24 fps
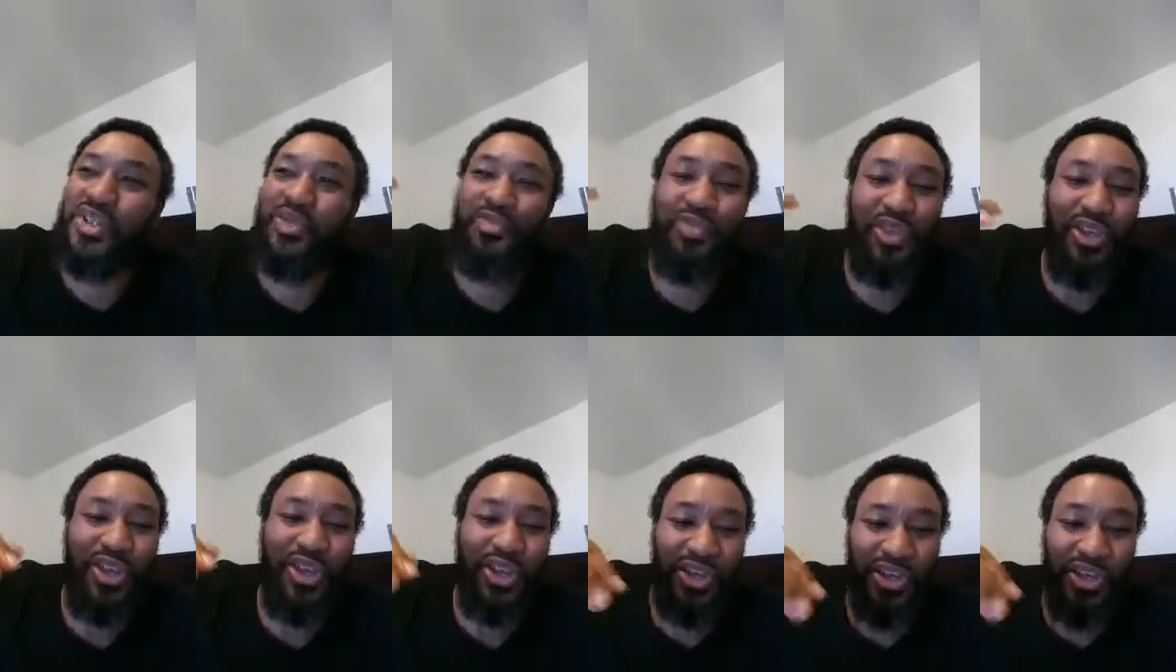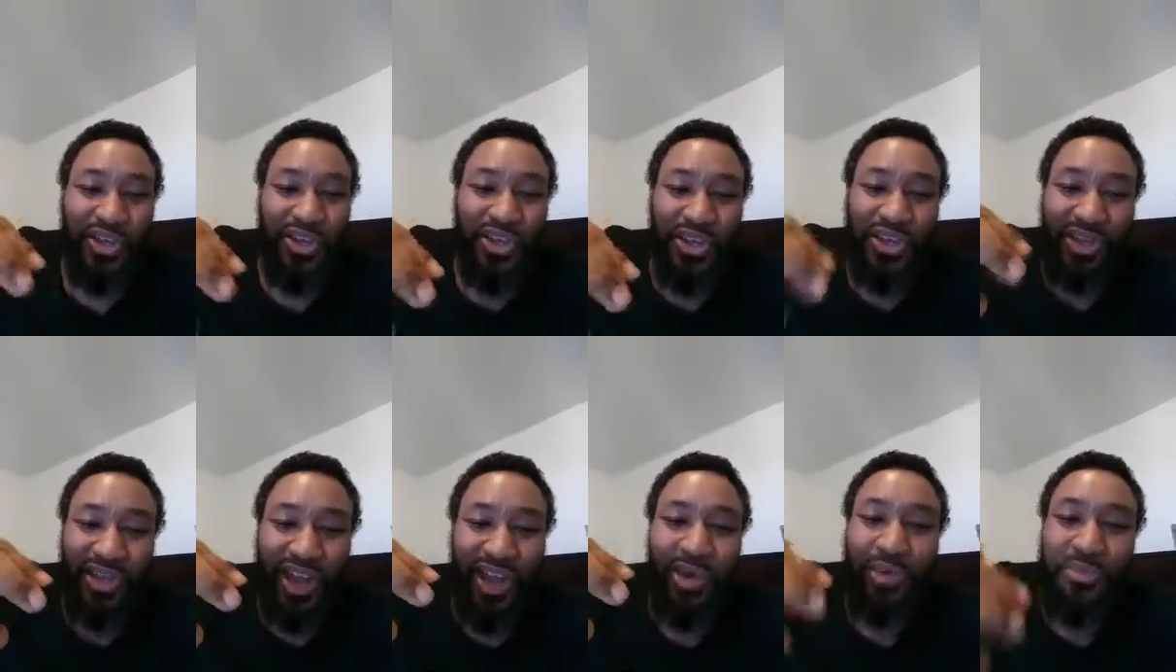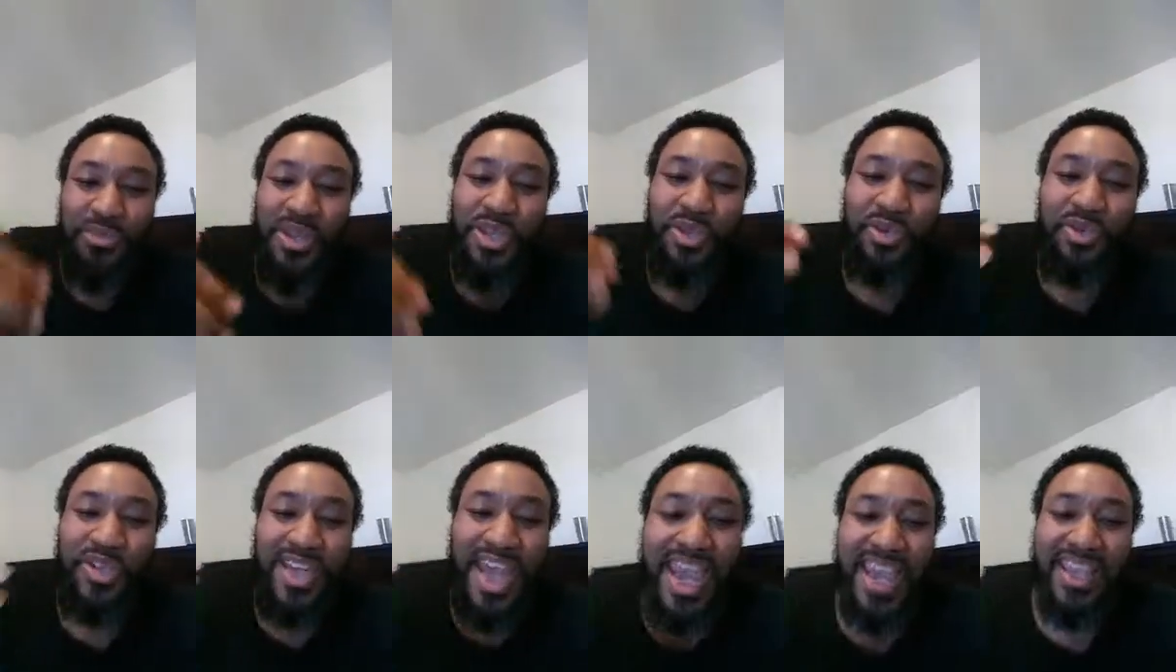That don't mean
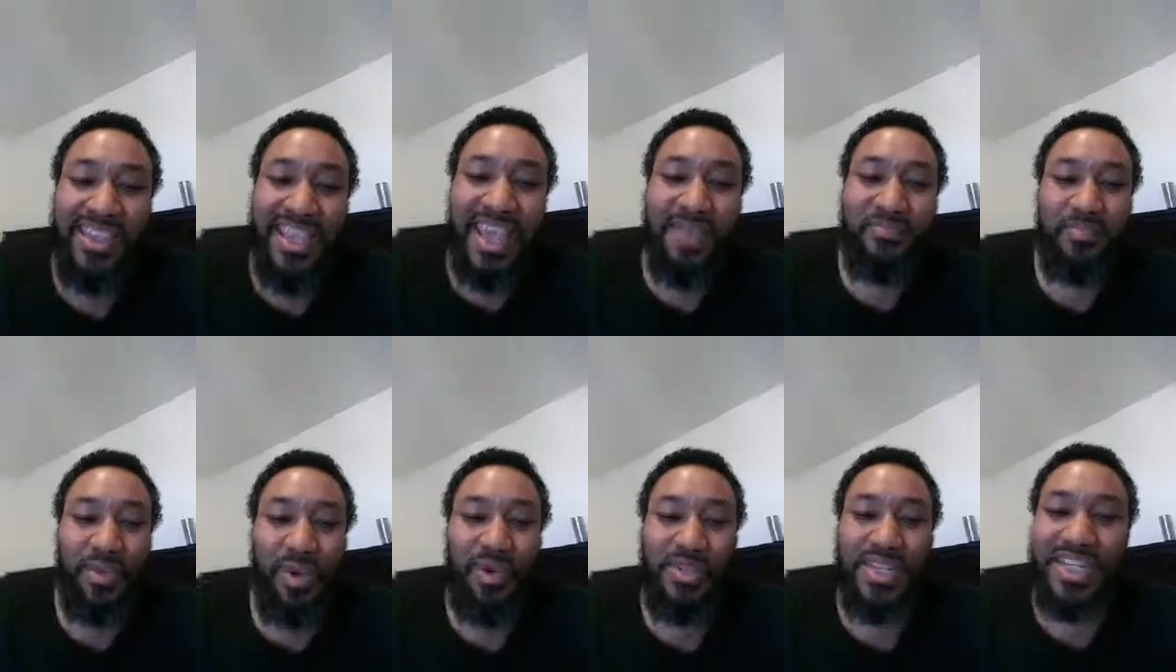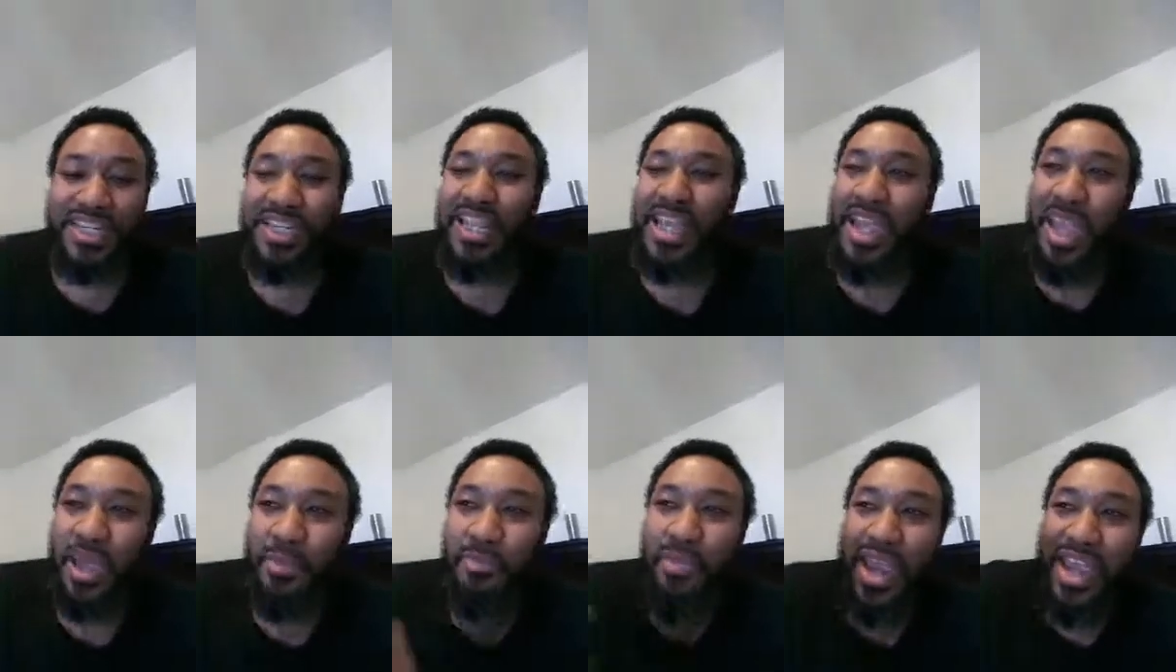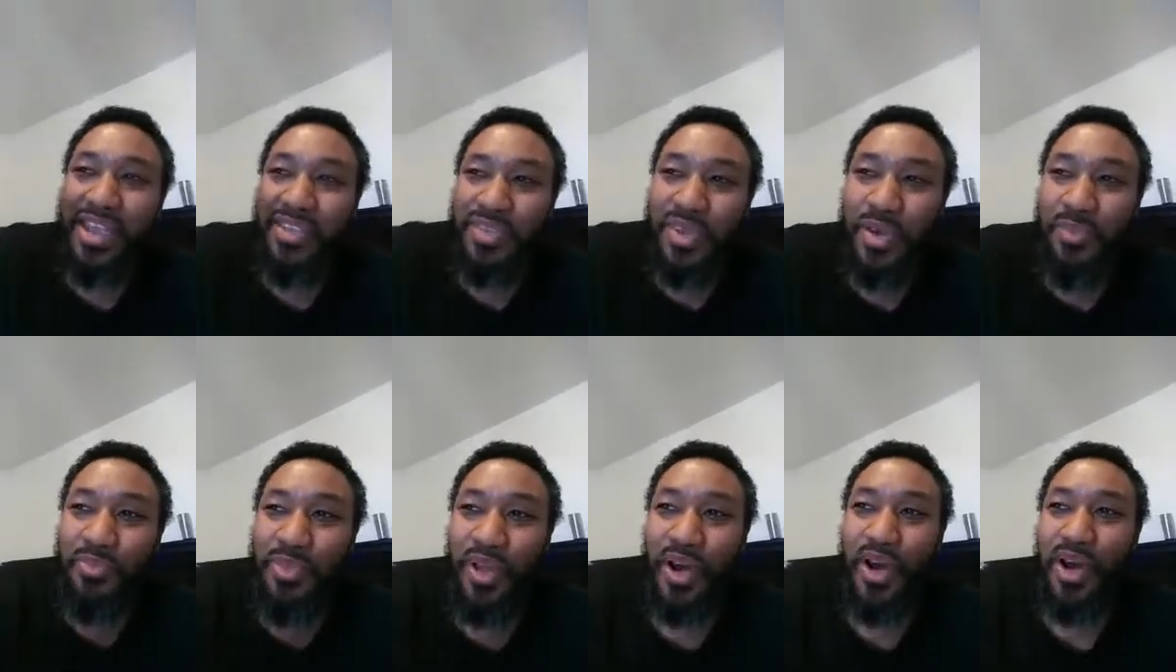you take that person and make
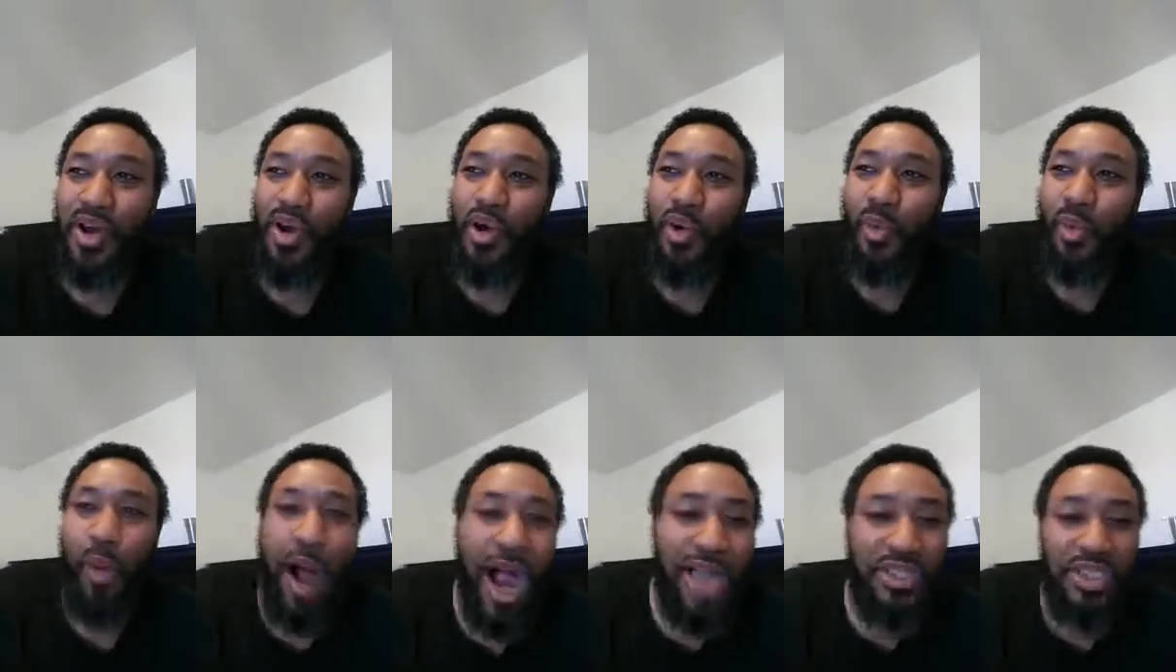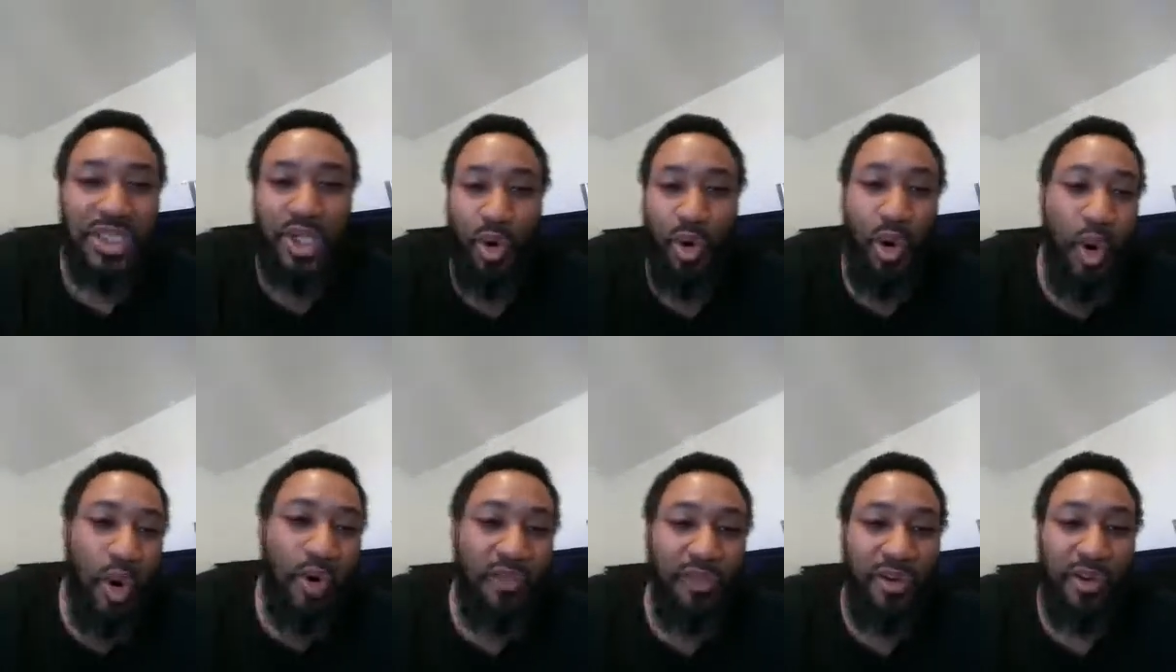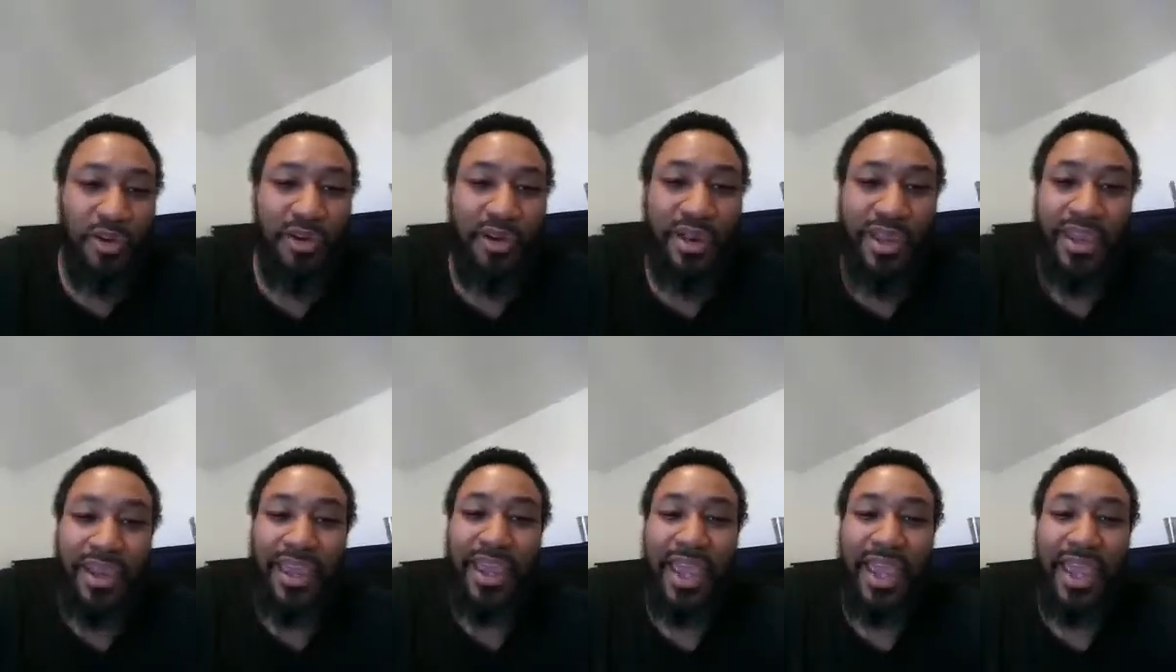them the watcher over